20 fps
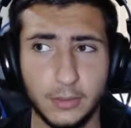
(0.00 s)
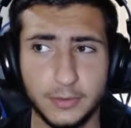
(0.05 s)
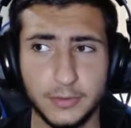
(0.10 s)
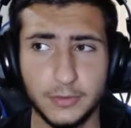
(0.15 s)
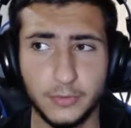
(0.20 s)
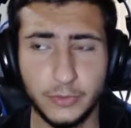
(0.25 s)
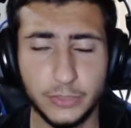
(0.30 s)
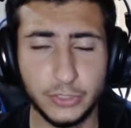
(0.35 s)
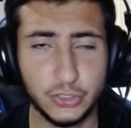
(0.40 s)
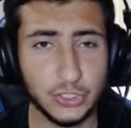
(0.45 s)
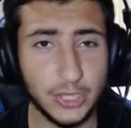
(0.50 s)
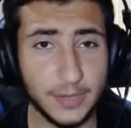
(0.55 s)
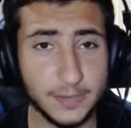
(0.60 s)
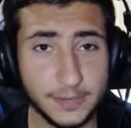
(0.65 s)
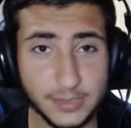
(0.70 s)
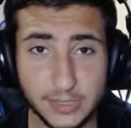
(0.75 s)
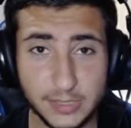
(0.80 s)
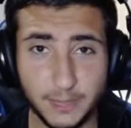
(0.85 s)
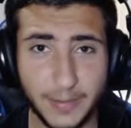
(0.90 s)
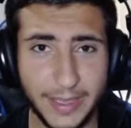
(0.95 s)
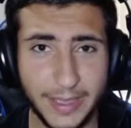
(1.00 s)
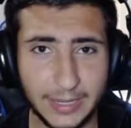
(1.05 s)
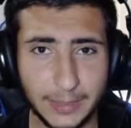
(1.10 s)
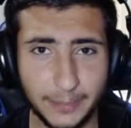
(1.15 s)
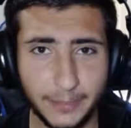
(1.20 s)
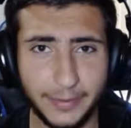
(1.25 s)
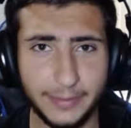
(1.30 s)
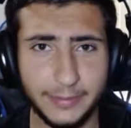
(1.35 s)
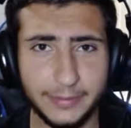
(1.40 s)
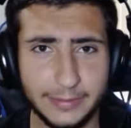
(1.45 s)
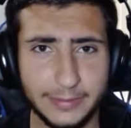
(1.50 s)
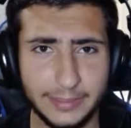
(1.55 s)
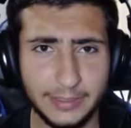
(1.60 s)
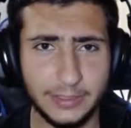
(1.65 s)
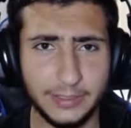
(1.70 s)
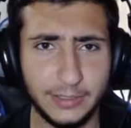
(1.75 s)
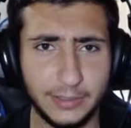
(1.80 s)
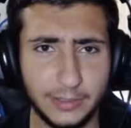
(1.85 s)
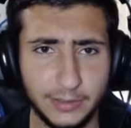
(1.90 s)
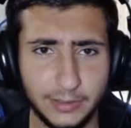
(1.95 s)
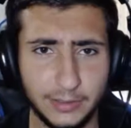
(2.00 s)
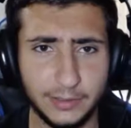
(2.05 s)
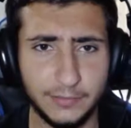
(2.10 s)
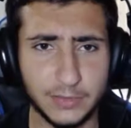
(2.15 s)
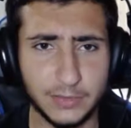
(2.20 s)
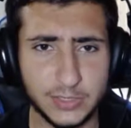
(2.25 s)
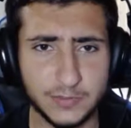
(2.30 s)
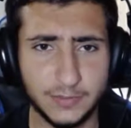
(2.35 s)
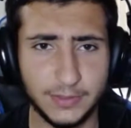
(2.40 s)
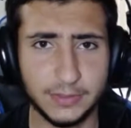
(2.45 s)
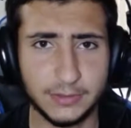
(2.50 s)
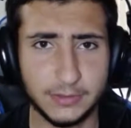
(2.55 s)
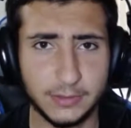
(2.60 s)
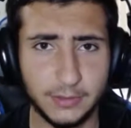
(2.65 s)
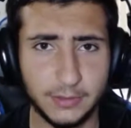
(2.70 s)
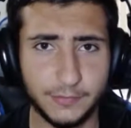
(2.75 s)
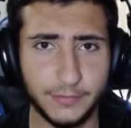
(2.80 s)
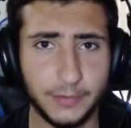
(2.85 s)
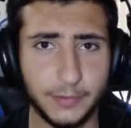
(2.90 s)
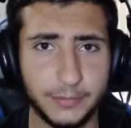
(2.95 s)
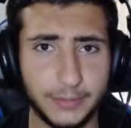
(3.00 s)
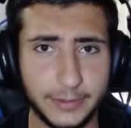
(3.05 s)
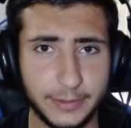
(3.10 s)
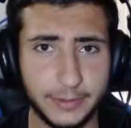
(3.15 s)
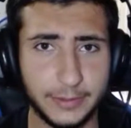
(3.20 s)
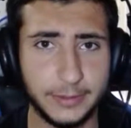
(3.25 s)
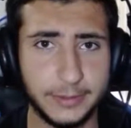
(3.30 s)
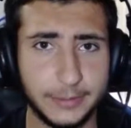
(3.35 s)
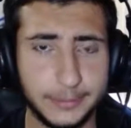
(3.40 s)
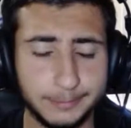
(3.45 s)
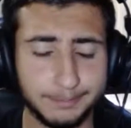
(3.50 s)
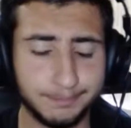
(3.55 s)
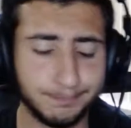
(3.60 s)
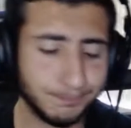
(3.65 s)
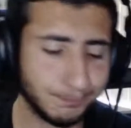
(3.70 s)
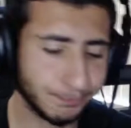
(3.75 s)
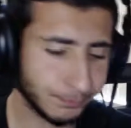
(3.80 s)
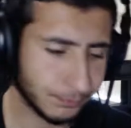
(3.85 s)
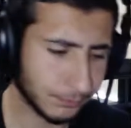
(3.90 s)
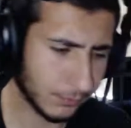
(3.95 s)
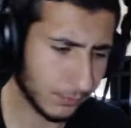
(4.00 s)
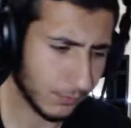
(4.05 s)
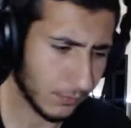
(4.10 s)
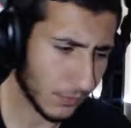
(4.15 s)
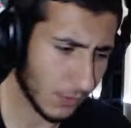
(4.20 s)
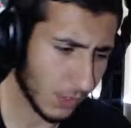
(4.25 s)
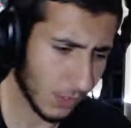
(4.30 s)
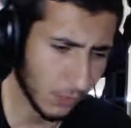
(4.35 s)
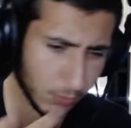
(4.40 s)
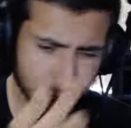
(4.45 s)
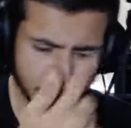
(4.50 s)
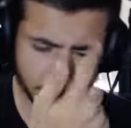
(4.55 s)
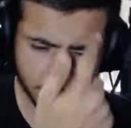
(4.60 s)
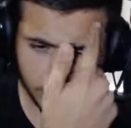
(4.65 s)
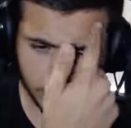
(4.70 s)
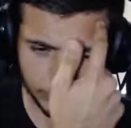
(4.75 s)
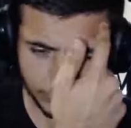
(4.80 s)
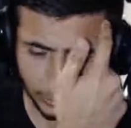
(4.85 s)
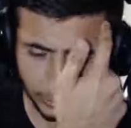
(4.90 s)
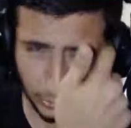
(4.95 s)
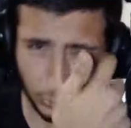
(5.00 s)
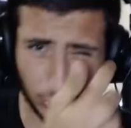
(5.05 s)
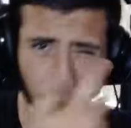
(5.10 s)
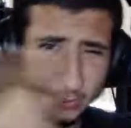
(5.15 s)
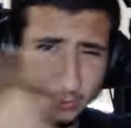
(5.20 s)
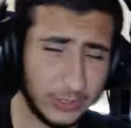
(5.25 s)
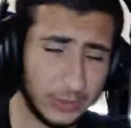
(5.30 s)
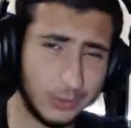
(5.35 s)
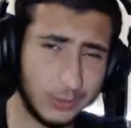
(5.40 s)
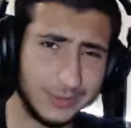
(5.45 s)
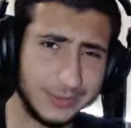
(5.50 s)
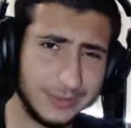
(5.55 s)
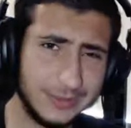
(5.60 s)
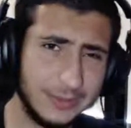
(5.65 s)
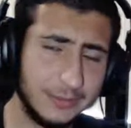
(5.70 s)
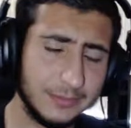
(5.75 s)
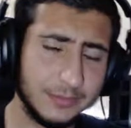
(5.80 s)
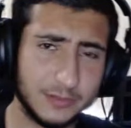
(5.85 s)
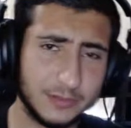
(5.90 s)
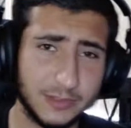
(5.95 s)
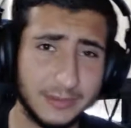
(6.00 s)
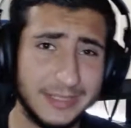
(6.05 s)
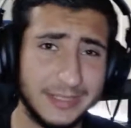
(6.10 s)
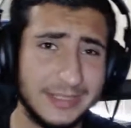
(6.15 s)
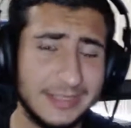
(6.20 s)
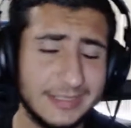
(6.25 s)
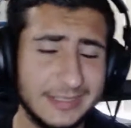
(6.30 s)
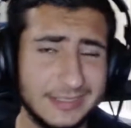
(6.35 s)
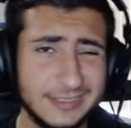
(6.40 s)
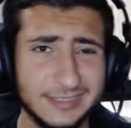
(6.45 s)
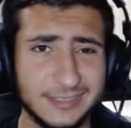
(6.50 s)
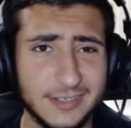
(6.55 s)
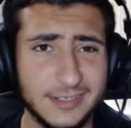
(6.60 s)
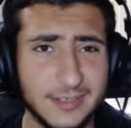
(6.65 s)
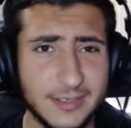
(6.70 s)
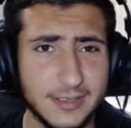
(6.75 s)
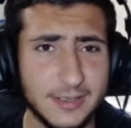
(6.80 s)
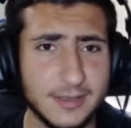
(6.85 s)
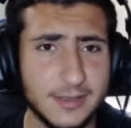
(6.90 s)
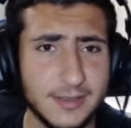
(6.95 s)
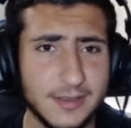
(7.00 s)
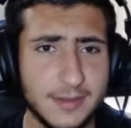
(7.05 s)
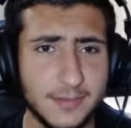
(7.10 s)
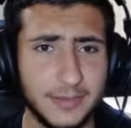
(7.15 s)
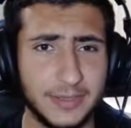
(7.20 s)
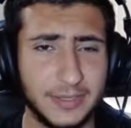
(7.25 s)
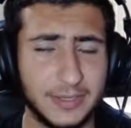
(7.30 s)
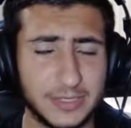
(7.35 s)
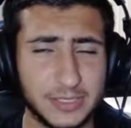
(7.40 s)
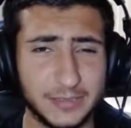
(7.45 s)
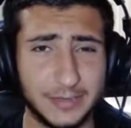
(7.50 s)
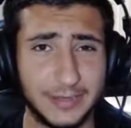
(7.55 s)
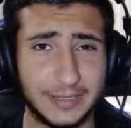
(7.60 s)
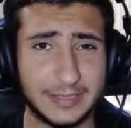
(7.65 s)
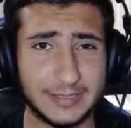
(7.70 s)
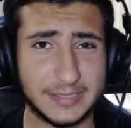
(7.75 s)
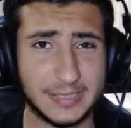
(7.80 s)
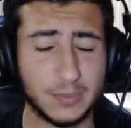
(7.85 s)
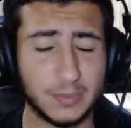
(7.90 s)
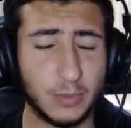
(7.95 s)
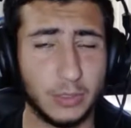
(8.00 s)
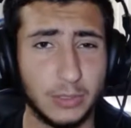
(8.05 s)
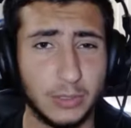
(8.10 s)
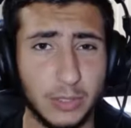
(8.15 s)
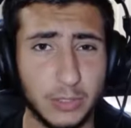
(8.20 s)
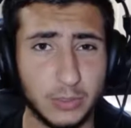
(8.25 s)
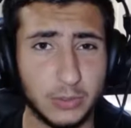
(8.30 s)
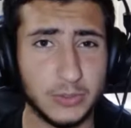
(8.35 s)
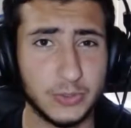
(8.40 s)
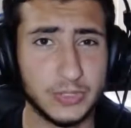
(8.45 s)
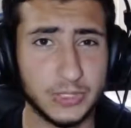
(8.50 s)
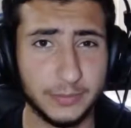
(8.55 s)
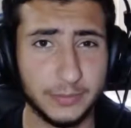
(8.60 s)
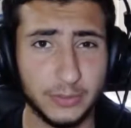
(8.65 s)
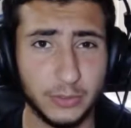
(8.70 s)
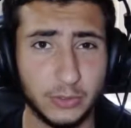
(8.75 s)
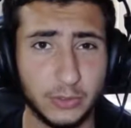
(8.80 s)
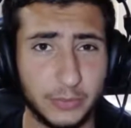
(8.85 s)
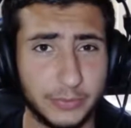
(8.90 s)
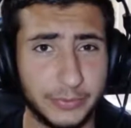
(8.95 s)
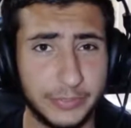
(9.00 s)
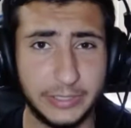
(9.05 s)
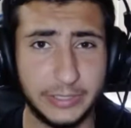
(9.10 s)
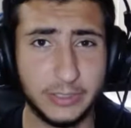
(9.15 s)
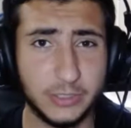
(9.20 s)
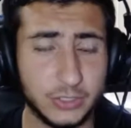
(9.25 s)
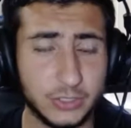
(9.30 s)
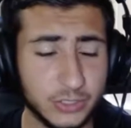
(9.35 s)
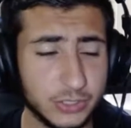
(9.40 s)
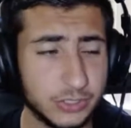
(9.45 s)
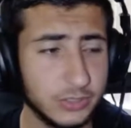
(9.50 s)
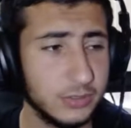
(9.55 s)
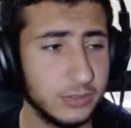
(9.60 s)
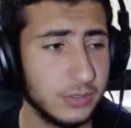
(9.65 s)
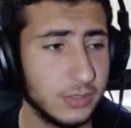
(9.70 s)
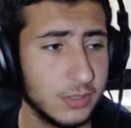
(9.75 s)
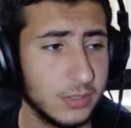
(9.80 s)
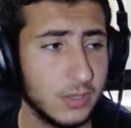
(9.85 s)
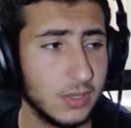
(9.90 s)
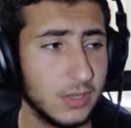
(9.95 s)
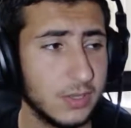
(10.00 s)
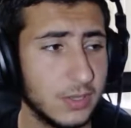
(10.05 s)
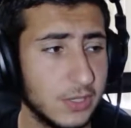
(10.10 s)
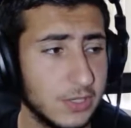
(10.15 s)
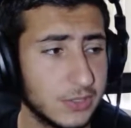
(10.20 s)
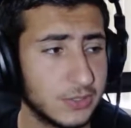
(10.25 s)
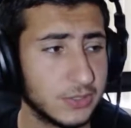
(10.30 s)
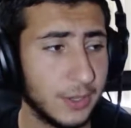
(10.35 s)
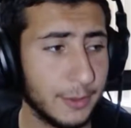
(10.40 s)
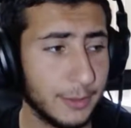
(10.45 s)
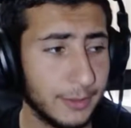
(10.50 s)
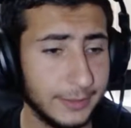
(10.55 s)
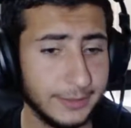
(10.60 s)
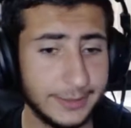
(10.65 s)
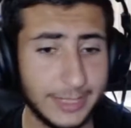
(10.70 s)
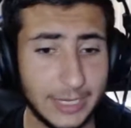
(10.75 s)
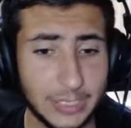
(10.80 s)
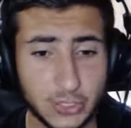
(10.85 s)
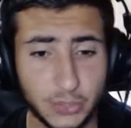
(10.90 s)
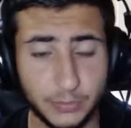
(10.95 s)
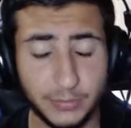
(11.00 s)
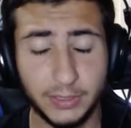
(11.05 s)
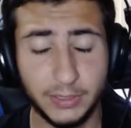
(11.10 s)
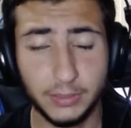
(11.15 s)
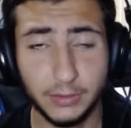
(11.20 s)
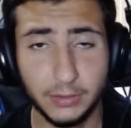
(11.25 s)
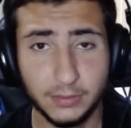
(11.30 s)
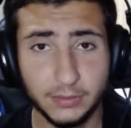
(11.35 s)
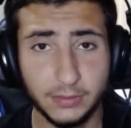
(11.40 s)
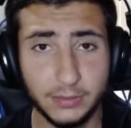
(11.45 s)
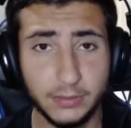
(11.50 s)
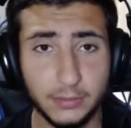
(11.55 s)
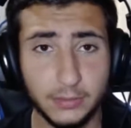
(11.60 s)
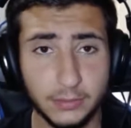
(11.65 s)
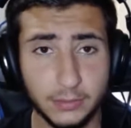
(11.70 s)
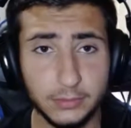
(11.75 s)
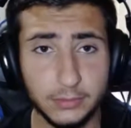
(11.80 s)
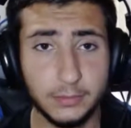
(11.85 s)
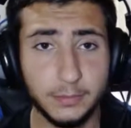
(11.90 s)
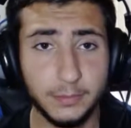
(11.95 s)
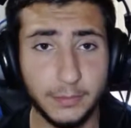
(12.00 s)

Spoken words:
Reece James is back. Apparently he was withdrawn from the what's called the U21 team from England because of like a small knock or something, or a precaution. So I think that should be good too.